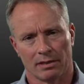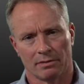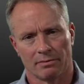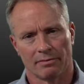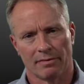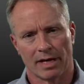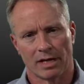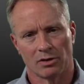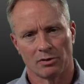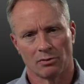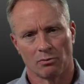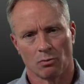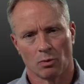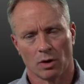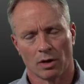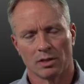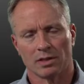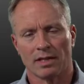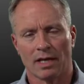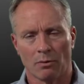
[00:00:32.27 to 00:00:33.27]
of action
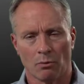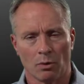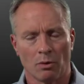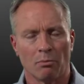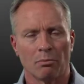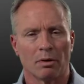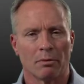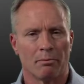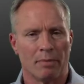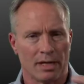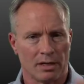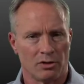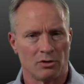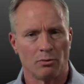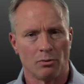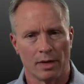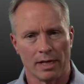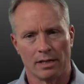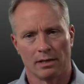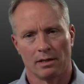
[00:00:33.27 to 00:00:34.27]
works that will
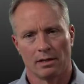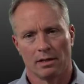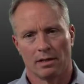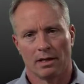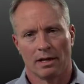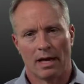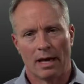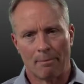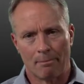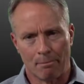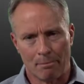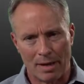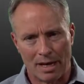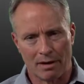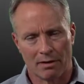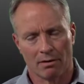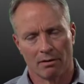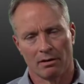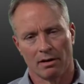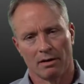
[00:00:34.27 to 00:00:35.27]
perpetuate a
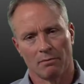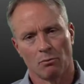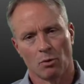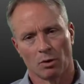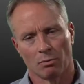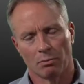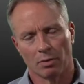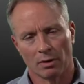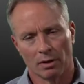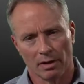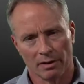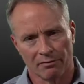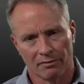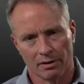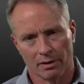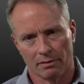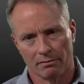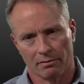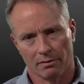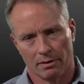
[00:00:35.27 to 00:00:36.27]
better and a more
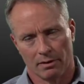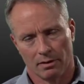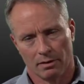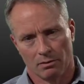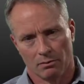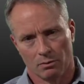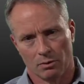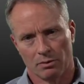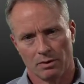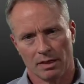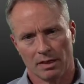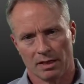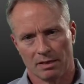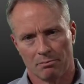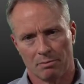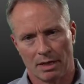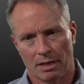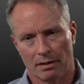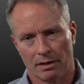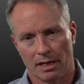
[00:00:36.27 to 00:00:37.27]
proliferative wound healing
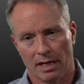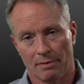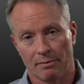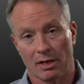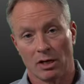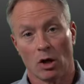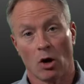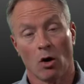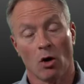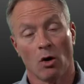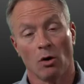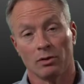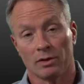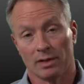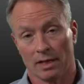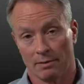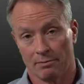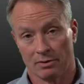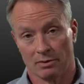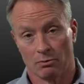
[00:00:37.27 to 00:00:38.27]
paradigm in all
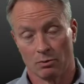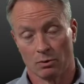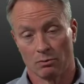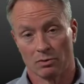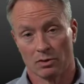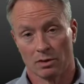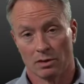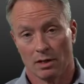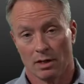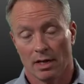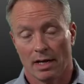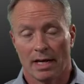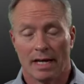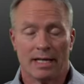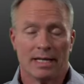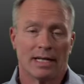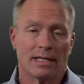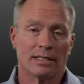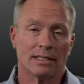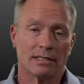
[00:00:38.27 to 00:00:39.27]
types of wounds. And
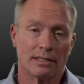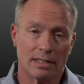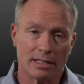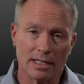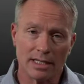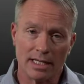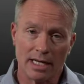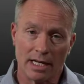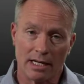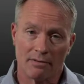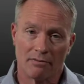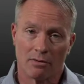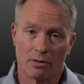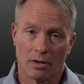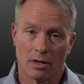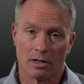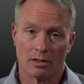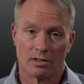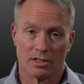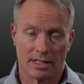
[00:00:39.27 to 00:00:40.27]
yes, it's indicated for
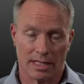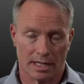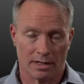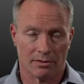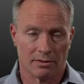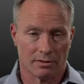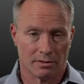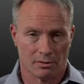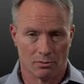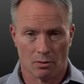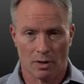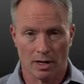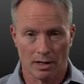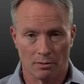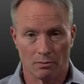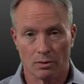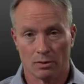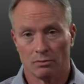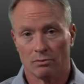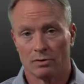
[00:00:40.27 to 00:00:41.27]
our standard chronic
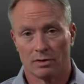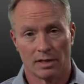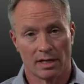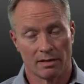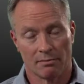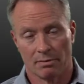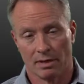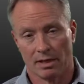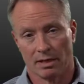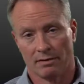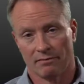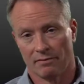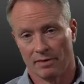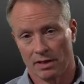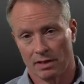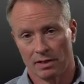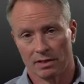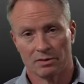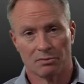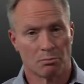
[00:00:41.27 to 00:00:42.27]
wounds, diabetic,
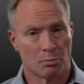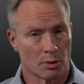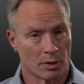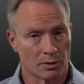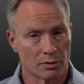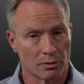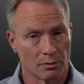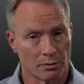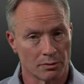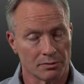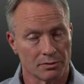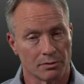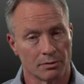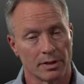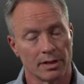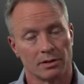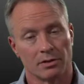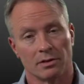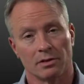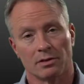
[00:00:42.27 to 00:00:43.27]
venous, pressure
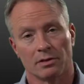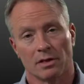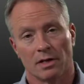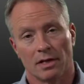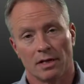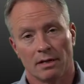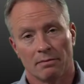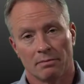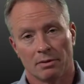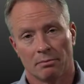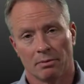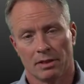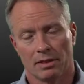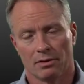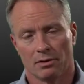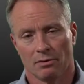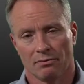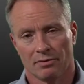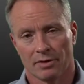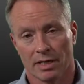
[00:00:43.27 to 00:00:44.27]
ulcerations, but please
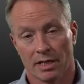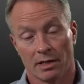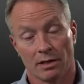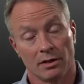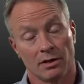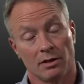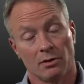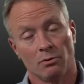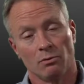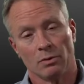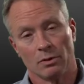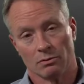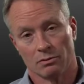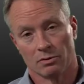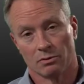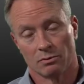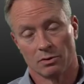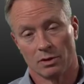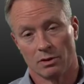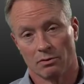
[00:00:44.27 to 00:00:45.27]
don't forget in acute
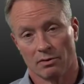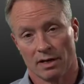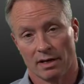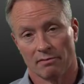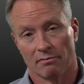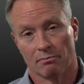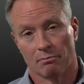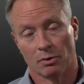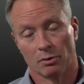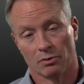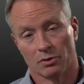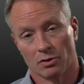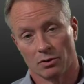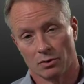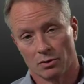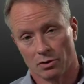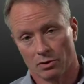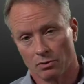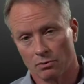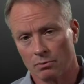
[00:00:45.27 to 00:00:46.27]
wounds, when you have
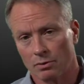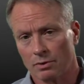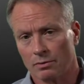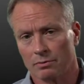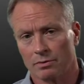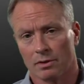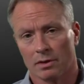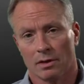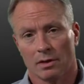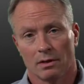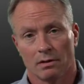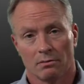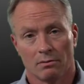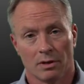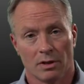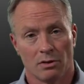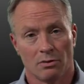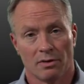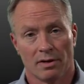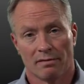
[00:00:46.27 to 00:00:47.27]
post-surgical wounds, when
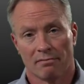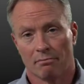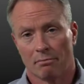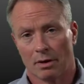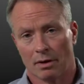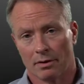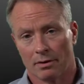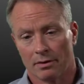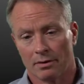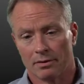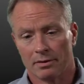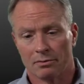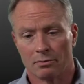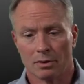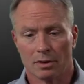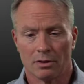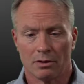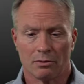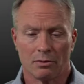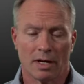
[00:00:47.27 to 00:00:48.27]
you have burns, when
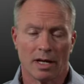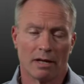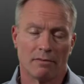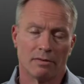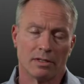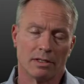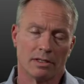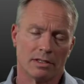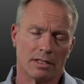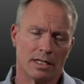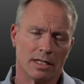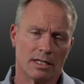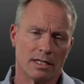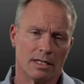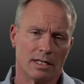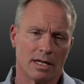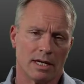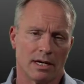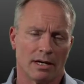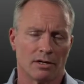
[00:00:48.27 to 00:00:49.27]
you are having skin
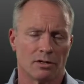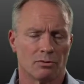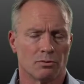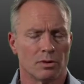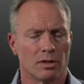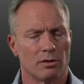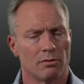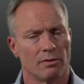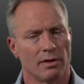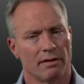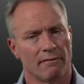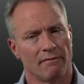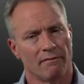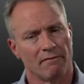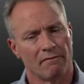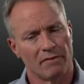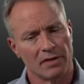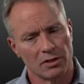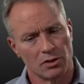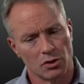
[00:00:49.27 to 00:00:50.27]
tears, when you have
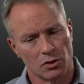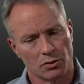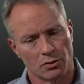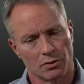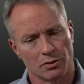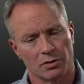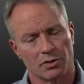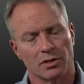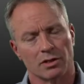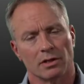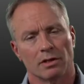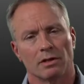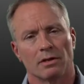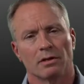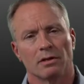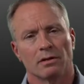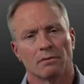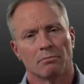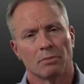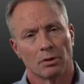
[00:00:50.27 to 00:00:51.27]
fissures,
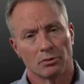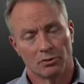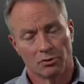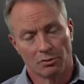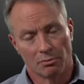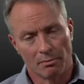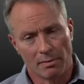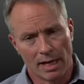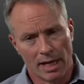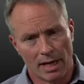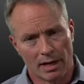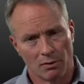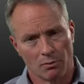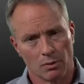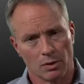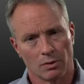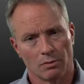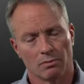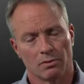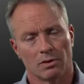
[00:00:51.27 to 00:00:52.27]
post-traumatic
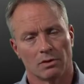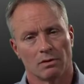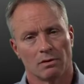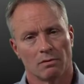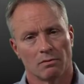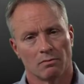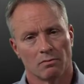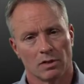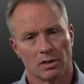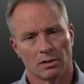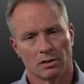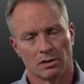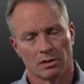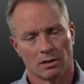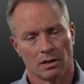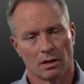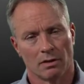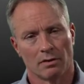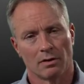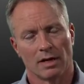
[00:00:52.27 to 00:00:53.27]
wounds, this is
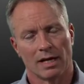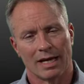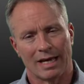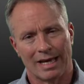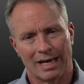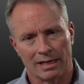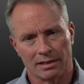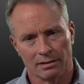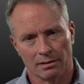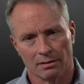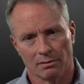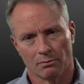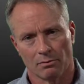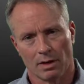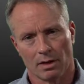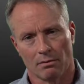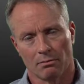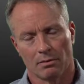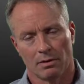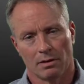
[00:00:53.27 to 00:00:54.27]
another excellent
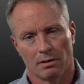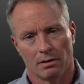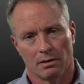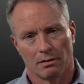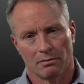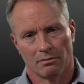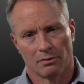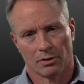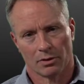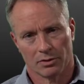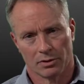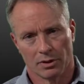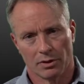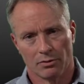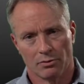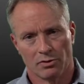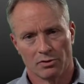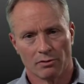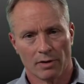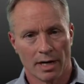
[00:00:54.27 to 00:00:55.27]
realm for us to
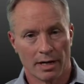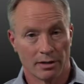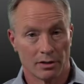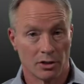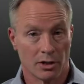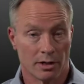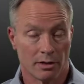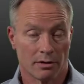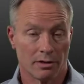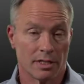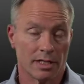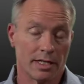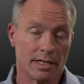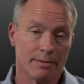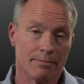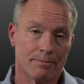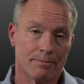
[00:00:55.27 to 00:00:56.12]
use StrataGRT.